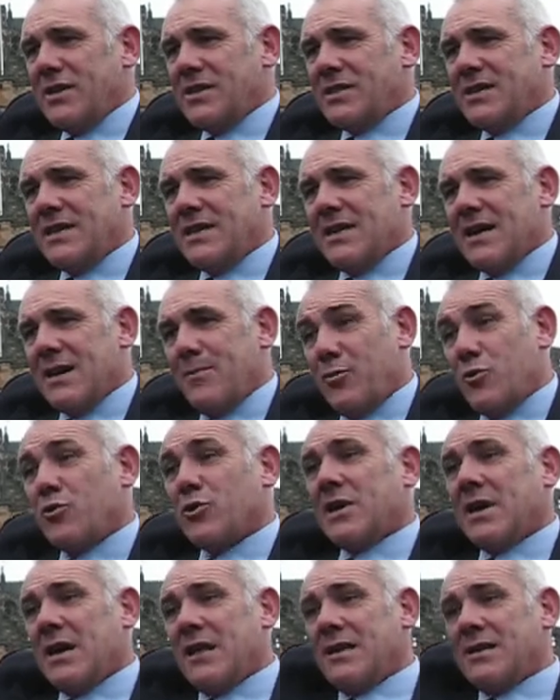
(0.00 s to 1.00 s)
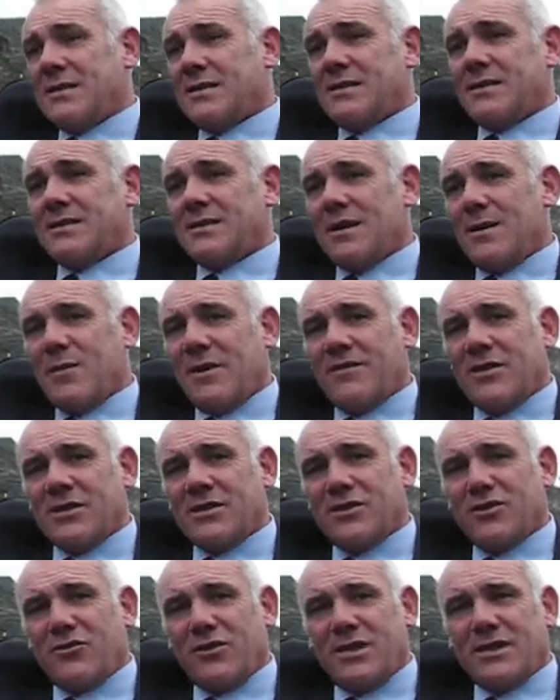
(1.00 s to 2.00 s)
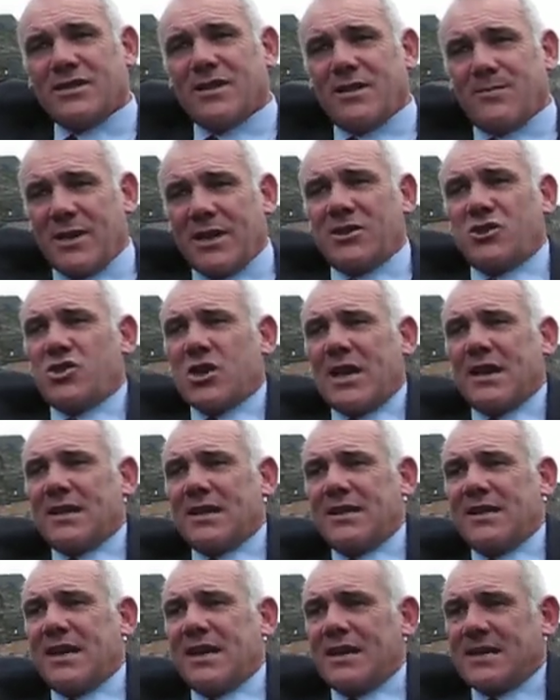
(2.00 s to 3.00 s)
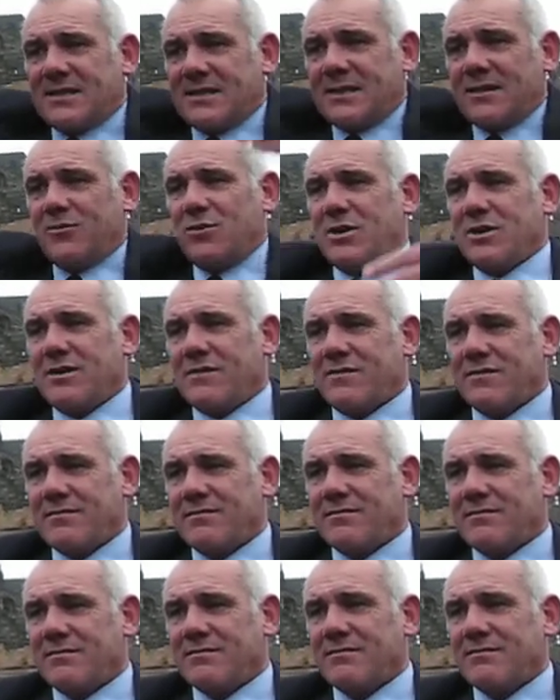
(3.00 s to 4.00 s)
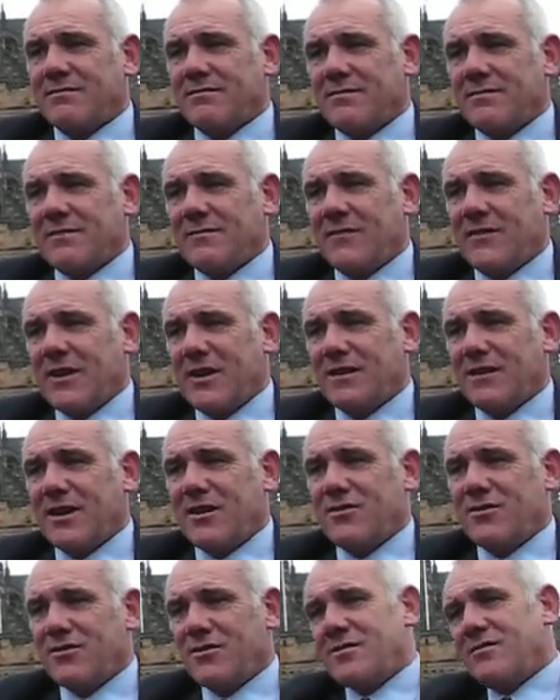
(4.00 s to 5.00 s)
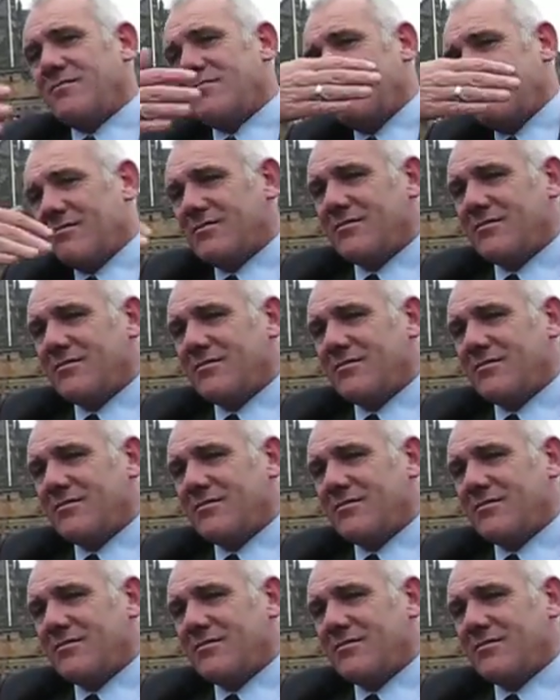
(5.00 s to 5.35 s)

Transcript: see a portcullis above us. You know, these are the big jagged gates that would have fell down, you know, and